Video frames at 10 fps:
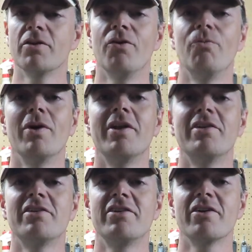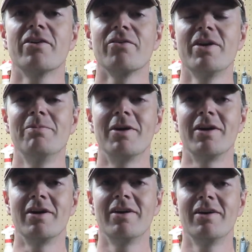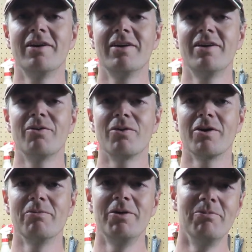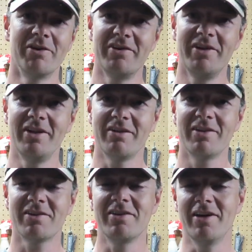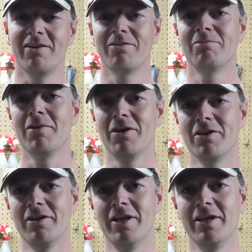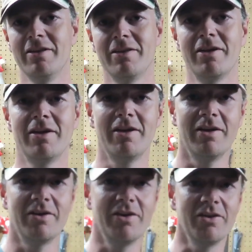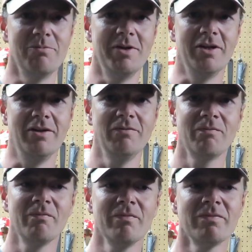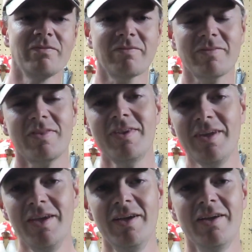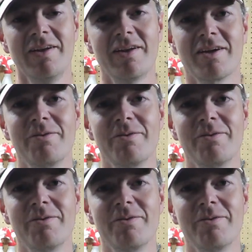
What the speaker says: a 1-inch chunk of rebar. We're going to be machining this down on the lathe and on the mill, and I'm